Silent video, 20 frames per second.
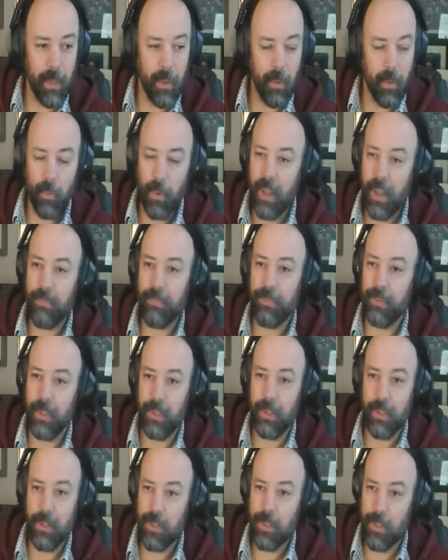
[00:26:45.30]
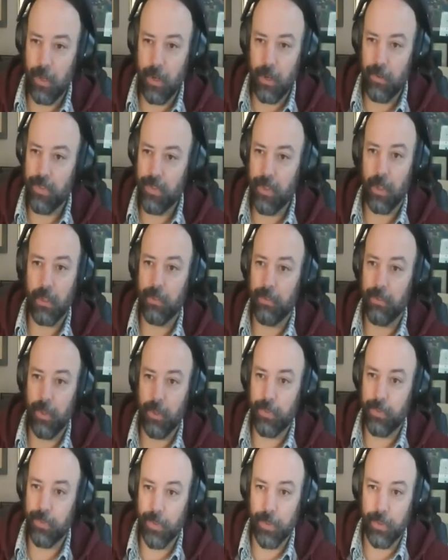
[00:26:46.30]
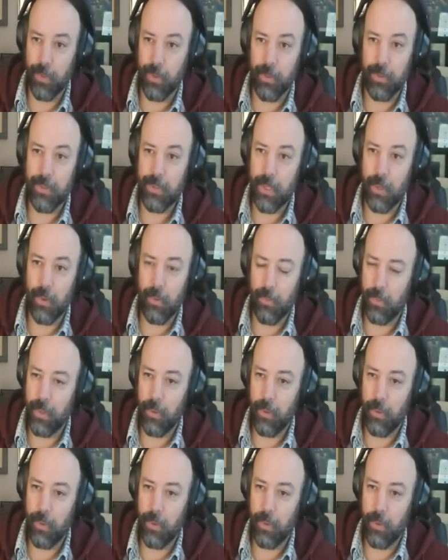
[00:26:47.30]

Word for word: know, rightfully deserves all of those footnotes that